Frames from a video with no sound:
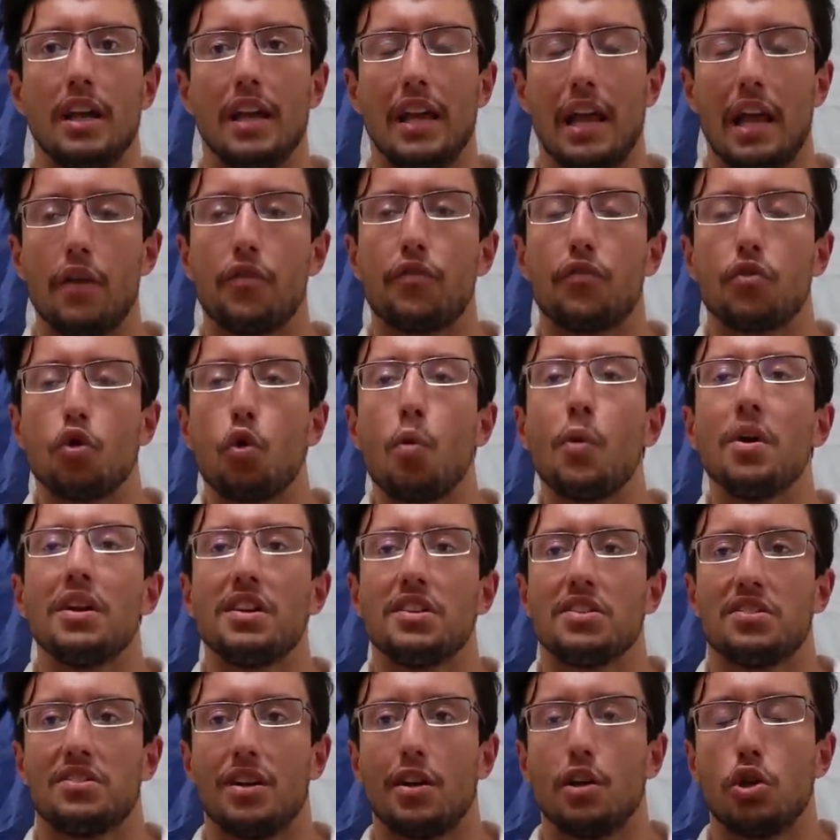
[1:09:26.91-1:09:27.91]
If no one
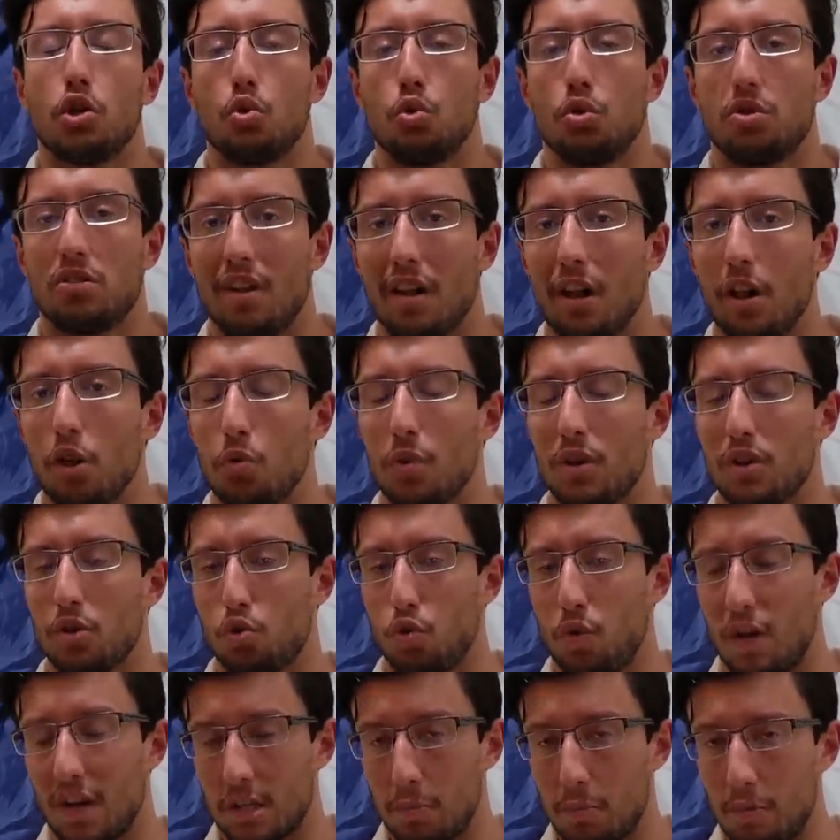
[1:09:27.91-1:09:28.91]
is there to tell you and
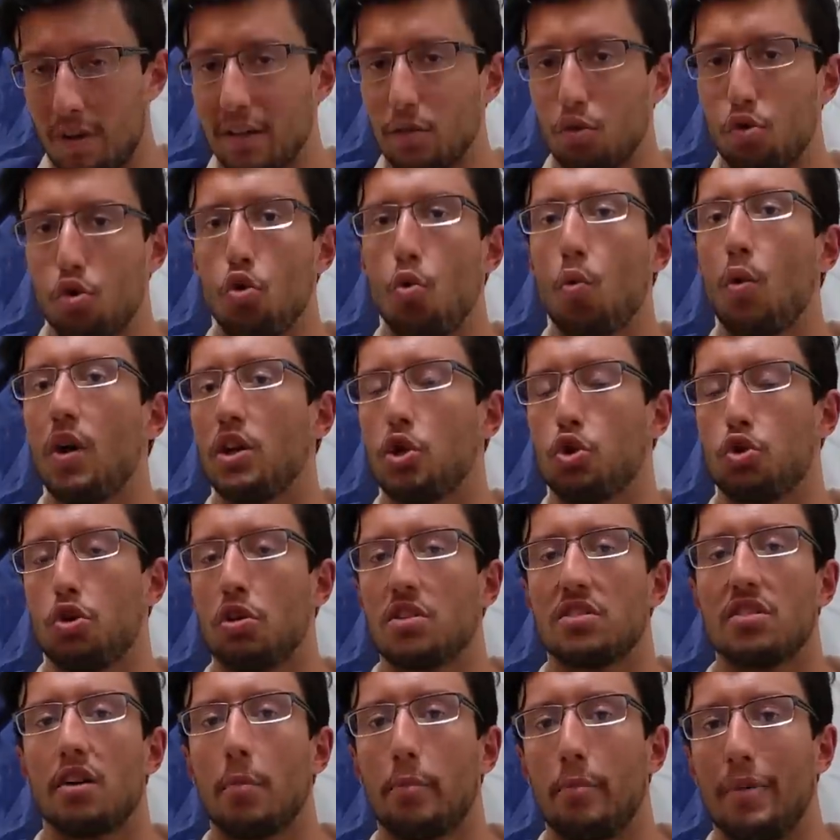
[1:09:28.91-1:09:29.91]
to explain to you why
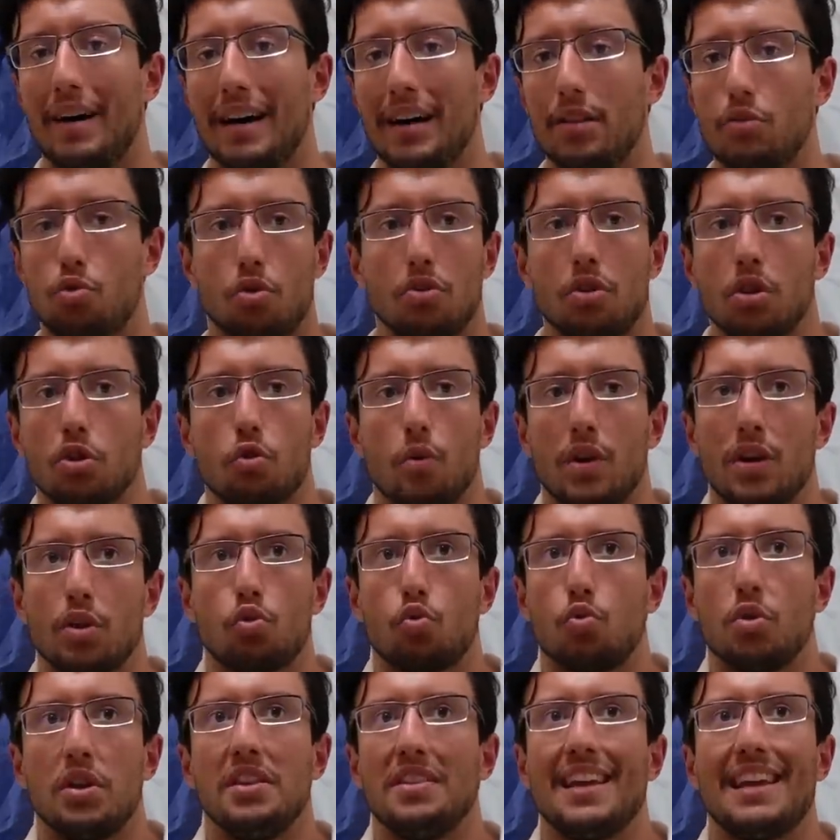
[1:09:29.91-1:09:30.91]
drugs are bad, you're not going
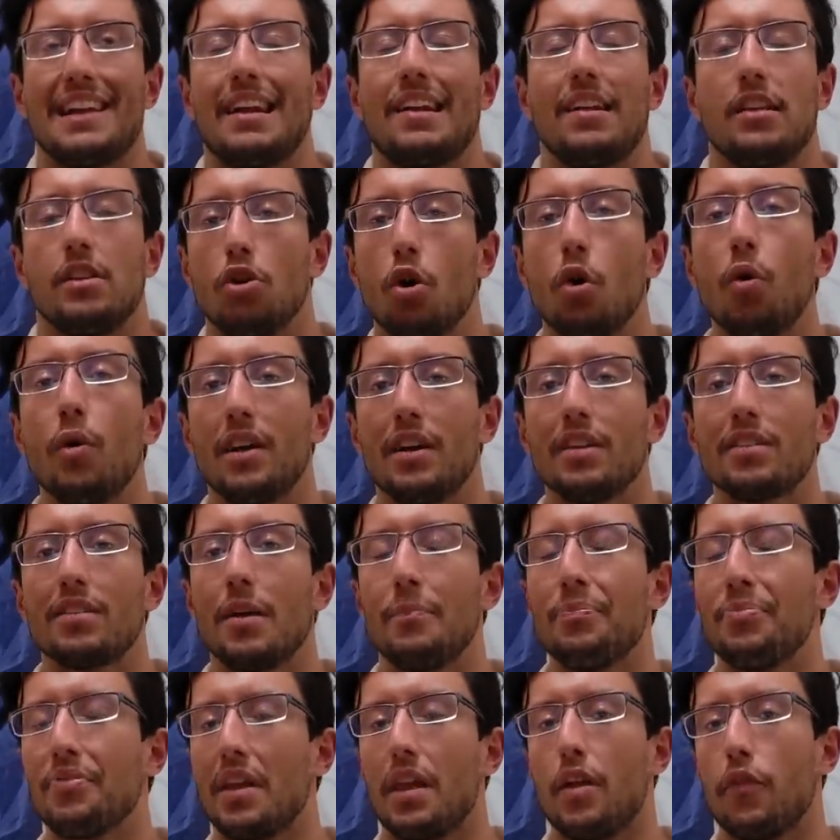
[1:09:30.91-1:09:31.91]
to innately know it.
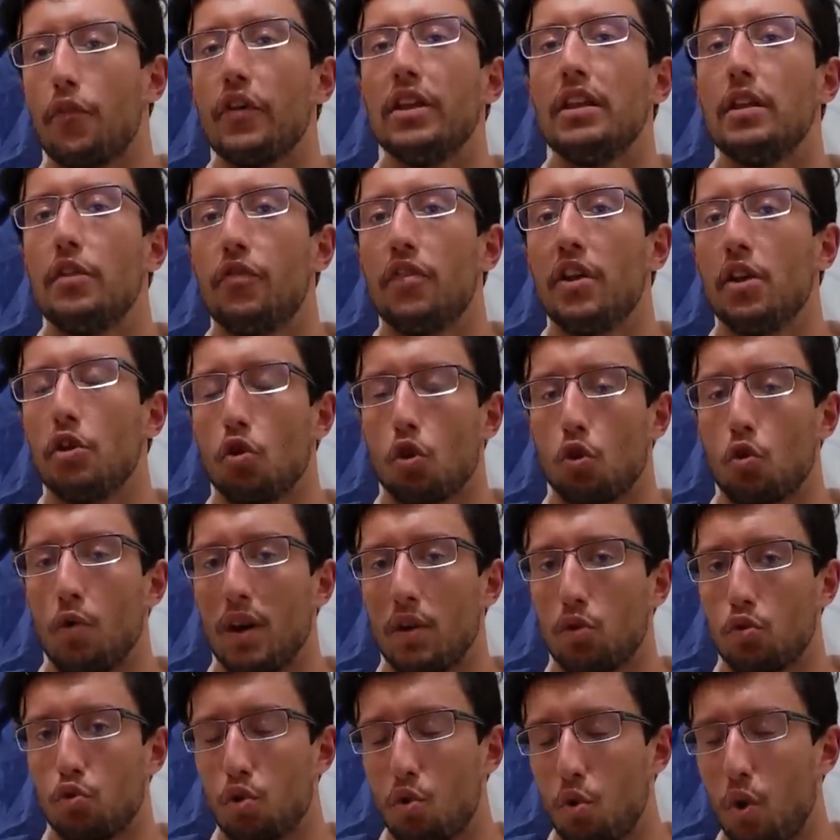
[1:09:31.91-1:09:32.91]
If anything, you're
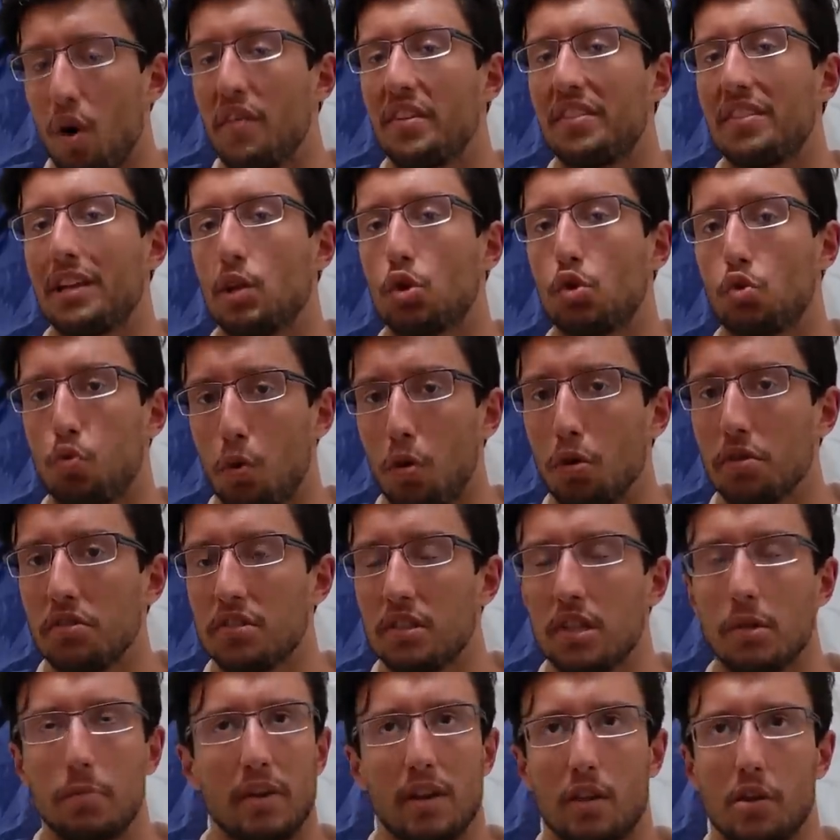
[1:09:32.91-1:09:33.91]
going to gravitate towards
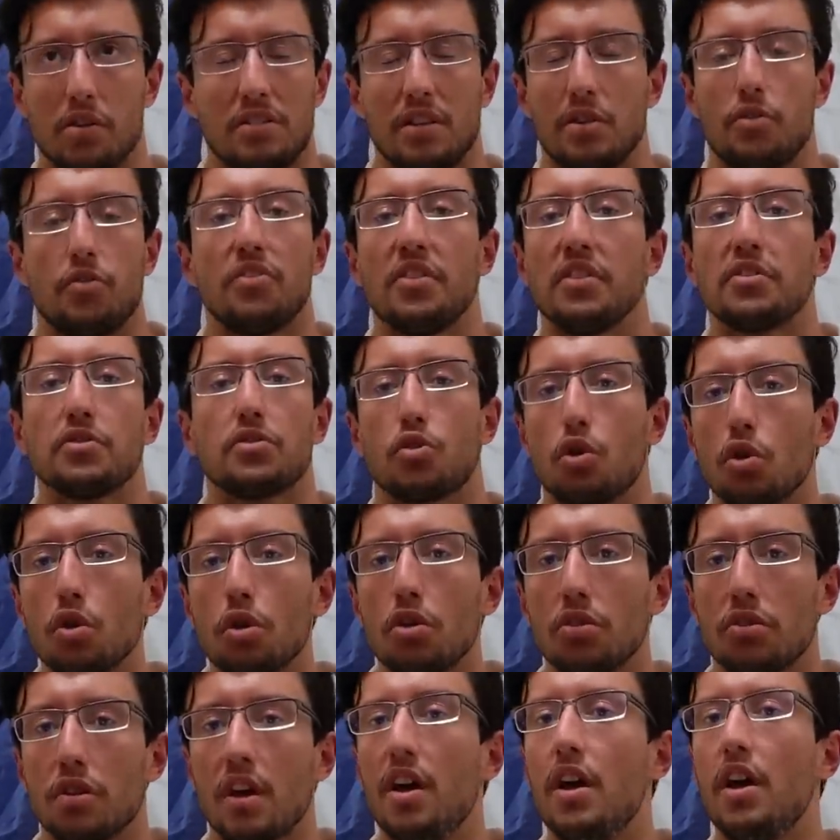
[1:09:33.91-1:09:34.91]
it because it feels
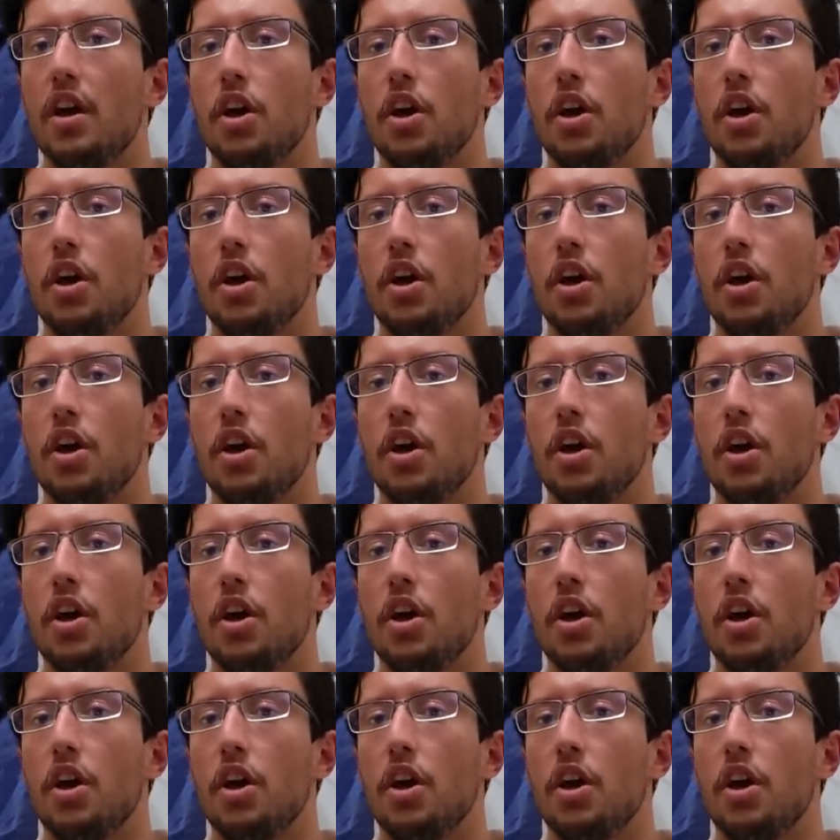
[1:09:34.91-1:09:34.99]
good.